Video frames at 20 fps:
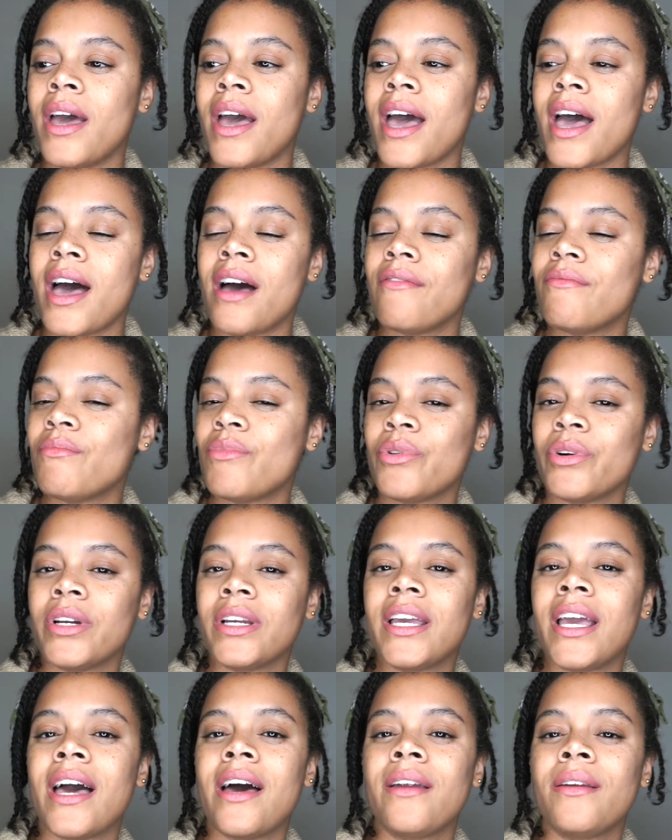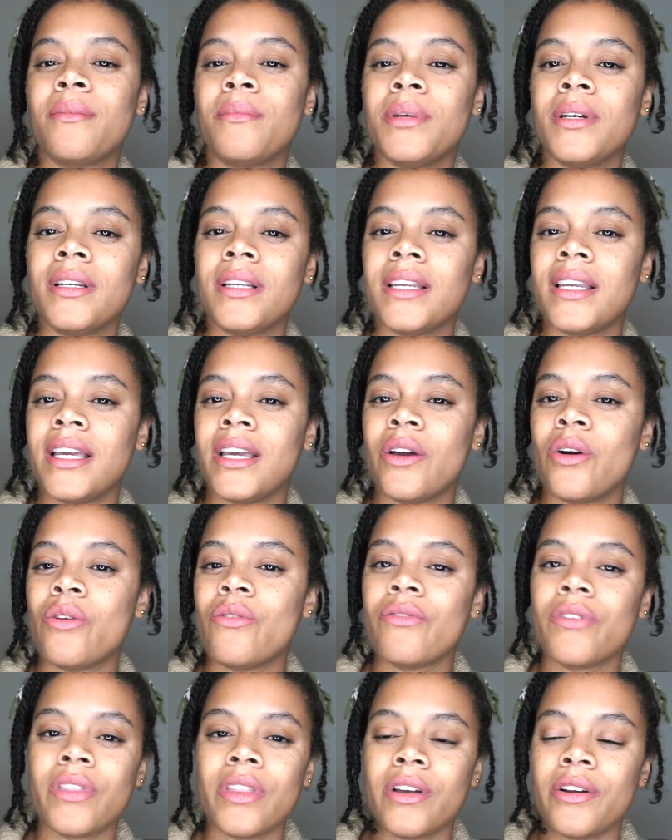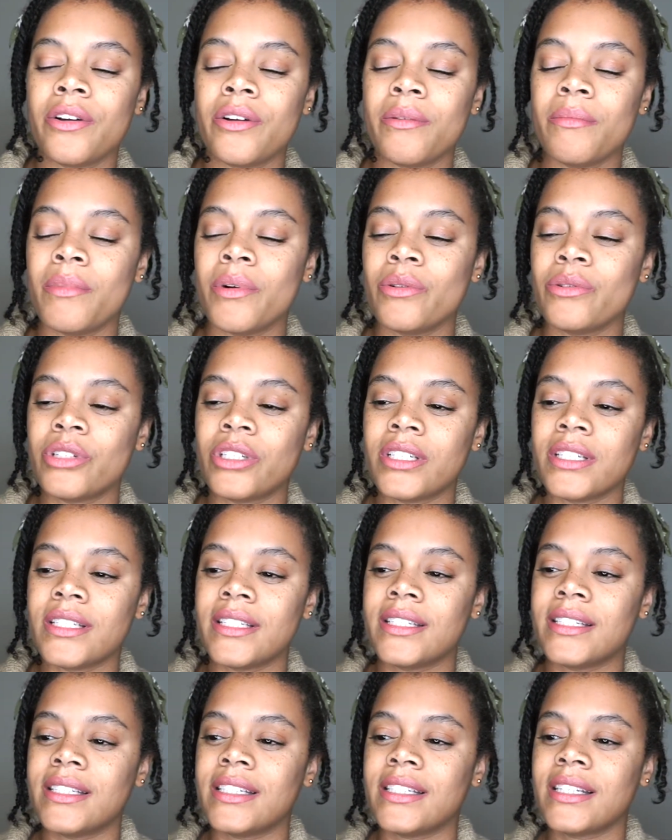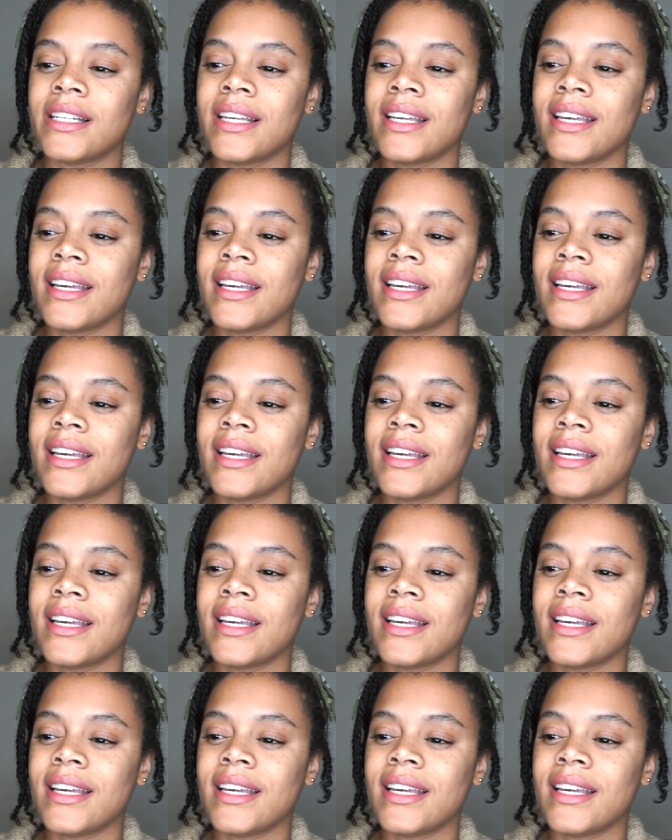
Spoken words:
have more accountability over their emotions,